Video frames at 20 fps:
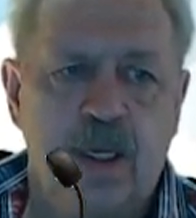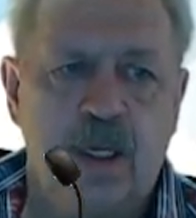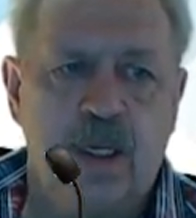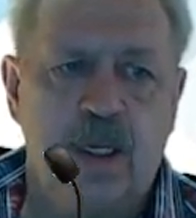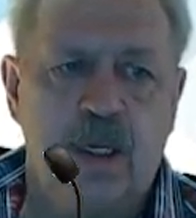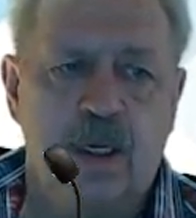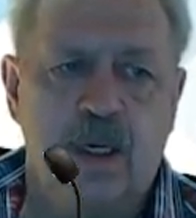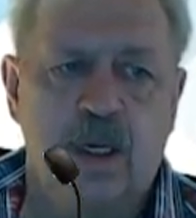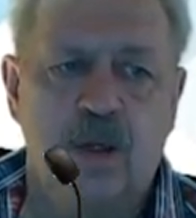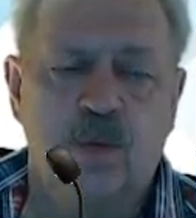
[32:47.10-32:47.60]

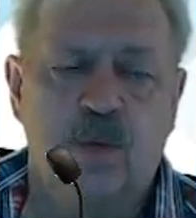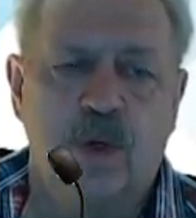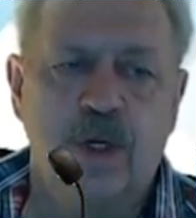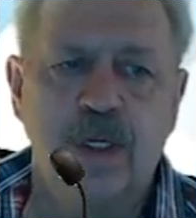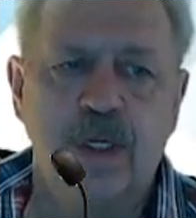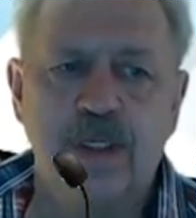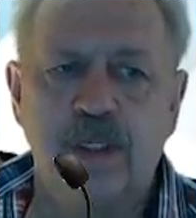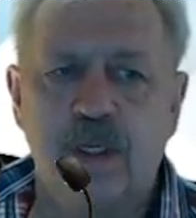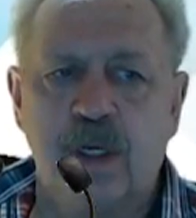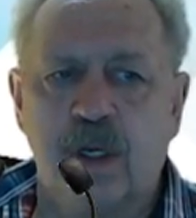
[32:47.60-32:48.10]
Right, what
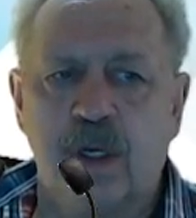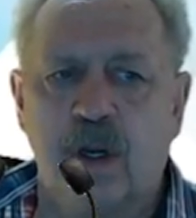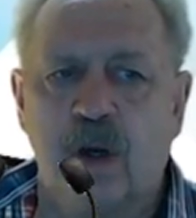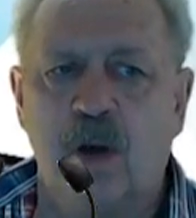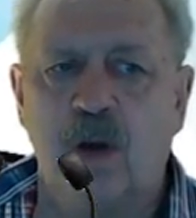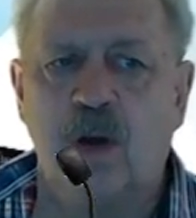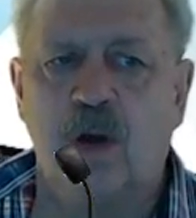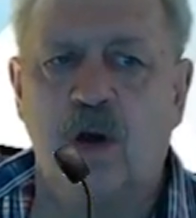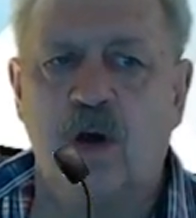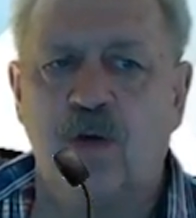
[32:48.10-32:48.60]
is the
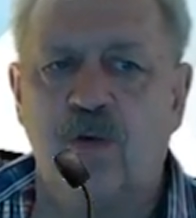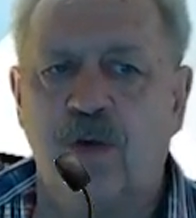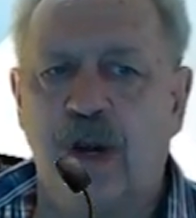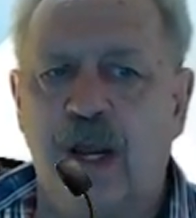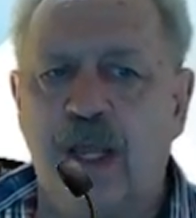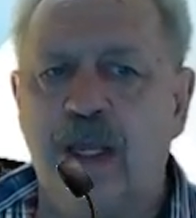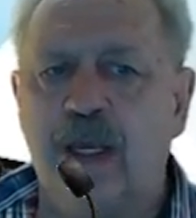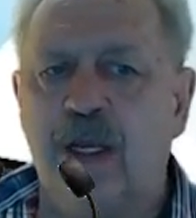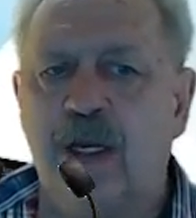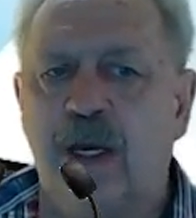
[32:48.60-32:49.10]
role of
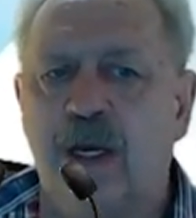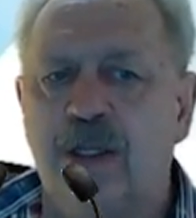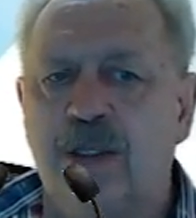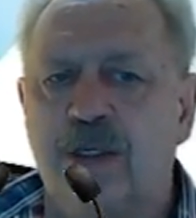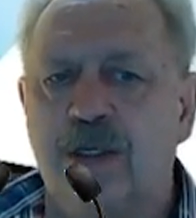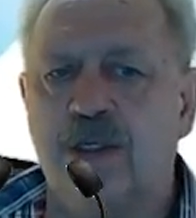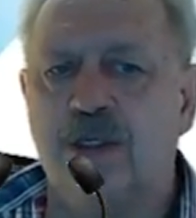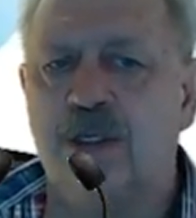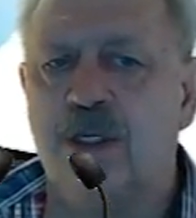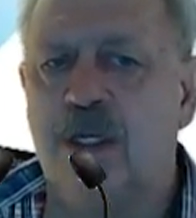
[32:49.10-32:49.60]

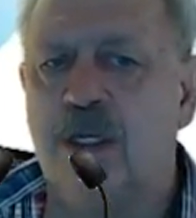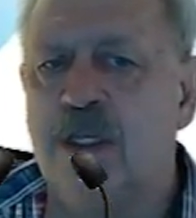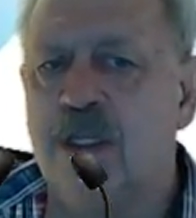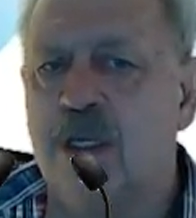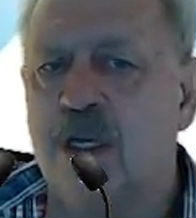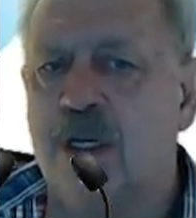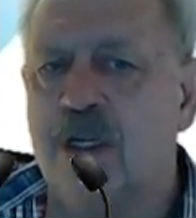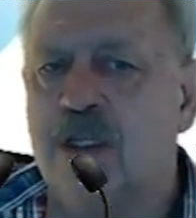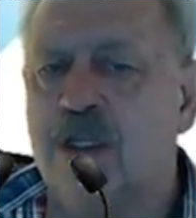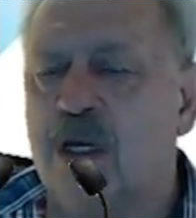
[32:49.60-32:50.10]
regulators in
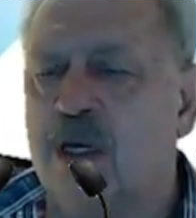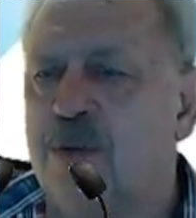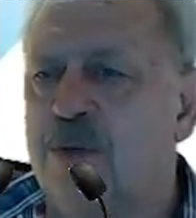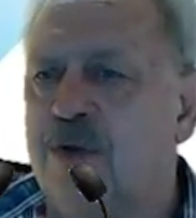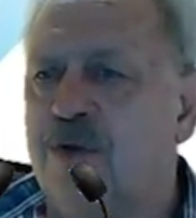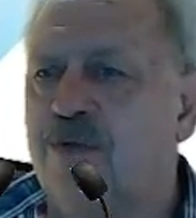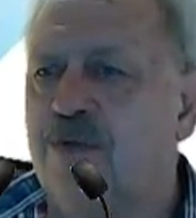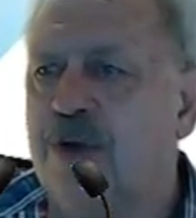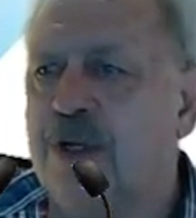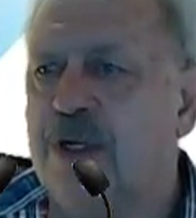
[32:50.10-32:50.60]
the
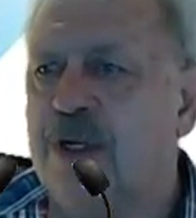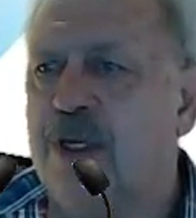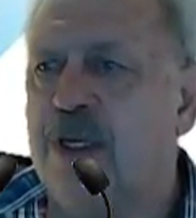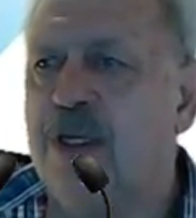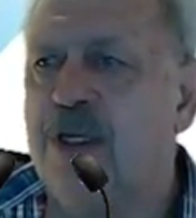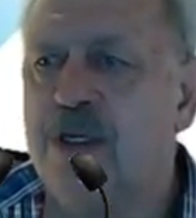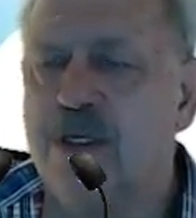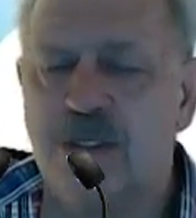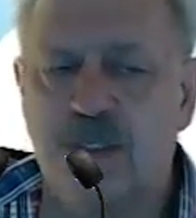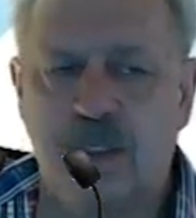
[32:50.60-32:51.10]
retirement fund
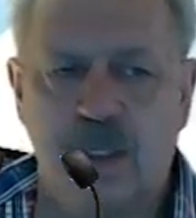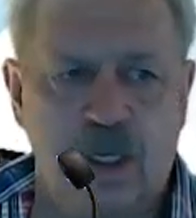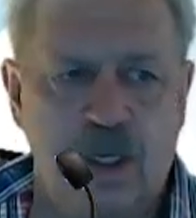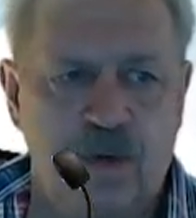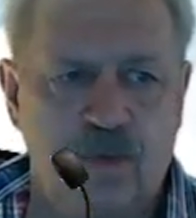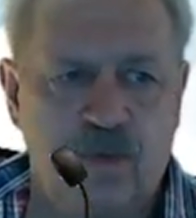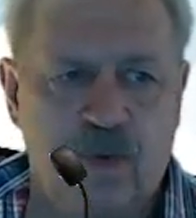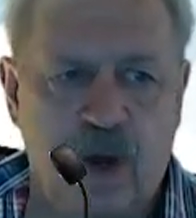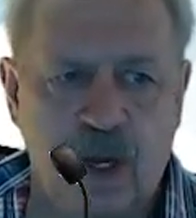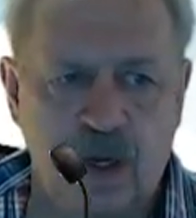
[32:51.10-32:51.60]
industry
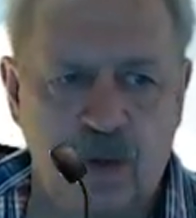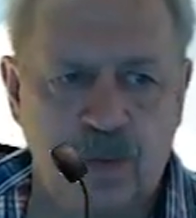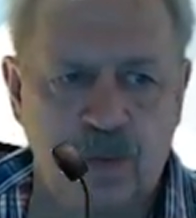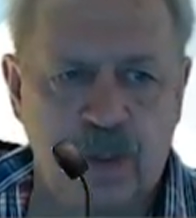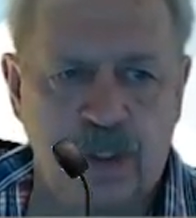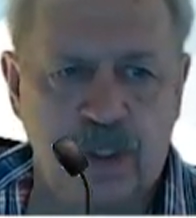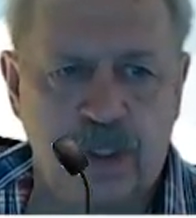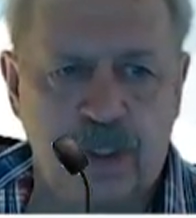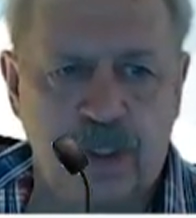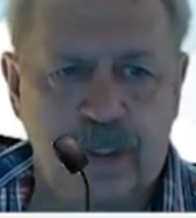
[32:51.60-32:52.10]

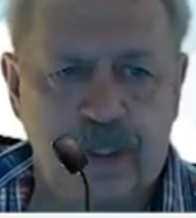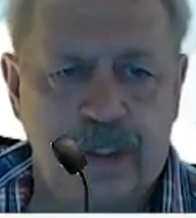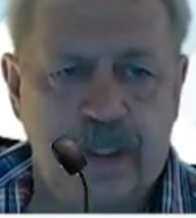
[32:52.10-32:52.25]
environment?